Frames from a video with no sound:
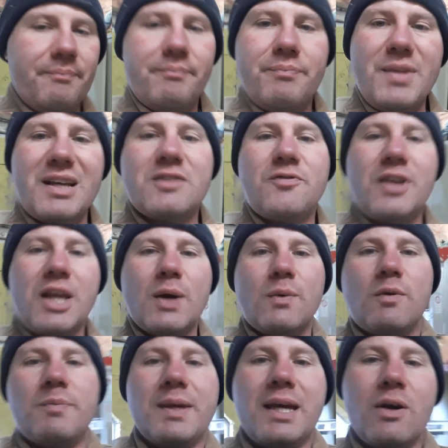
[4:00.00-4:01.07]
Next video
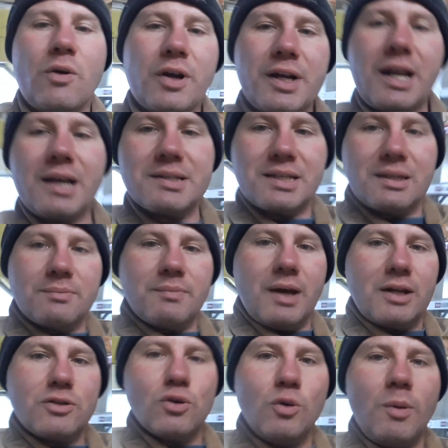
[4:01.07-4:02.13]
will be organizing
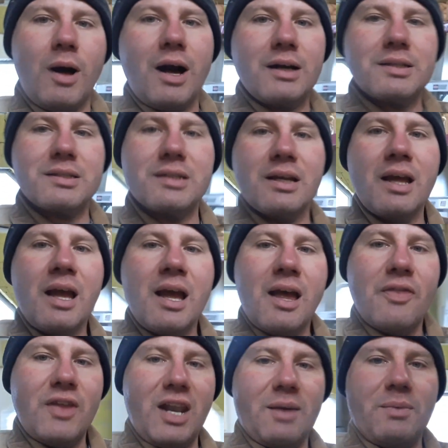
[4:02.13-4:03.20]
my toolbox.
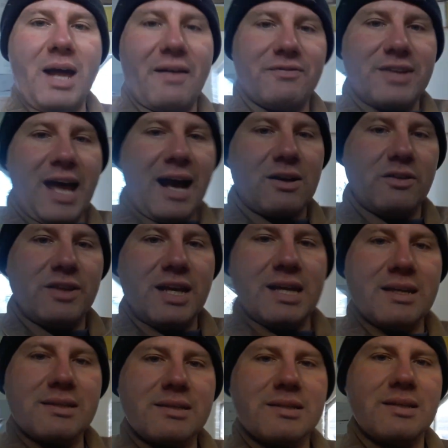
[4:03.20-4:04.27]
Then I'm gonna have to tackle
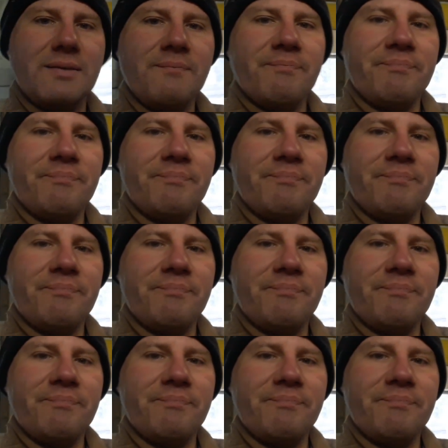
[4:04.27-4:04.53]
these,